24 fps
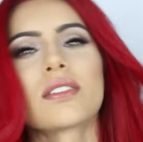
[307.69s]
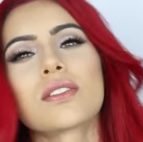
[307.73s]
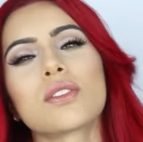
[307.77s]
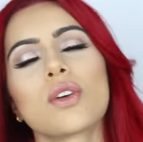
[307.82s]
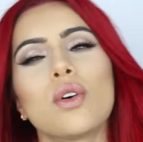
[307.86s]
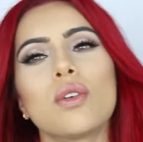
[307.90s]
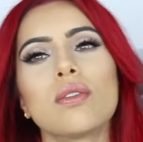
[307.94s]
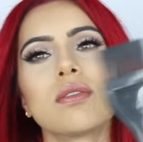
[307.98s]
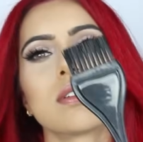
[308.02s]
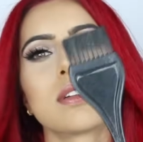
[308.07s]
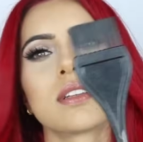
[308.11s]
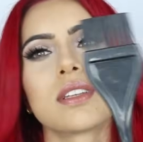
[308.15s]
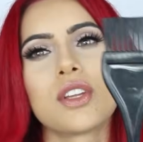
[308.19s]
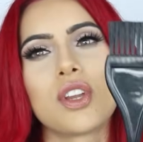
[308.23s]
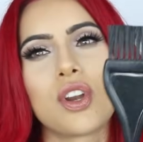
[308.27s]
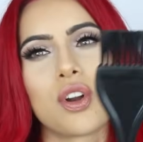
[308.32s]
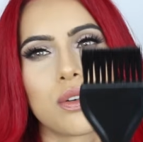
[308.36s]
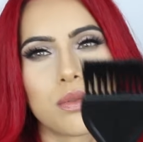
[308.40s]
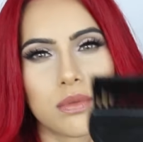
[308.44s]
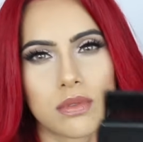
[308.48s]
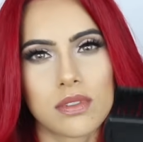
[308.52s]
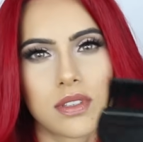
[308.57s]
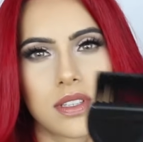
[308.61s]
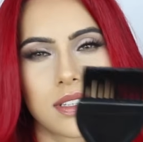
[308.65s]
so you
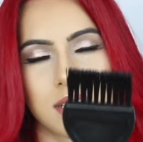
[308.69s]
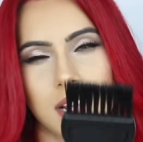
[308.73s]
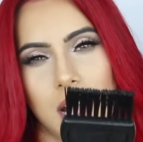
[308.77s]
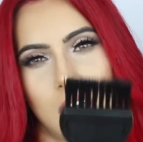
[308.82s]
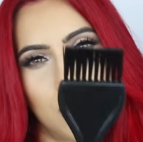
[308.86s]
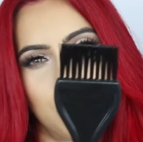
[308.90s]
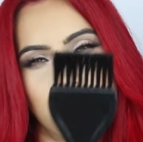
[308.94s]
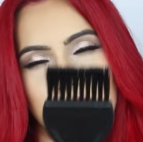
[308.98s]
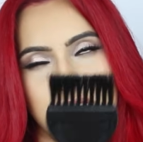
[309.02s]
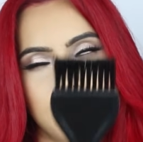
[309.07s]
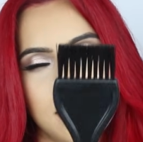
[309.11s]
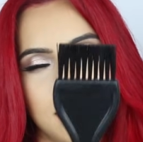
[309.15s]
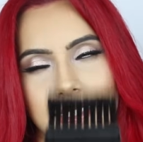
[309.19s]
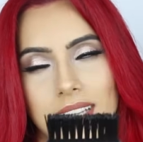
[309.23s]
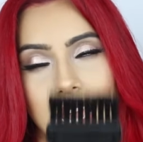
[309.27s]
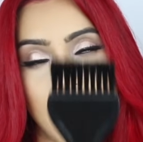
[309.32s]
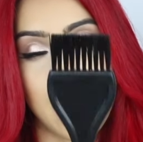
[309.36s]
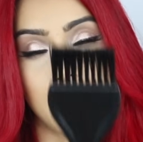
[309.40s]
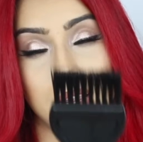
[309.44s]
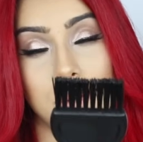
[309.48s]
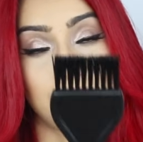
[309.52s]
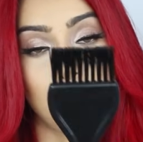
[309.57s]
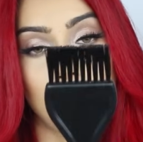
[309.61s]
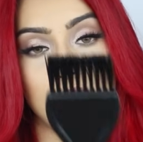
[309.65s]
know the coloring dyeing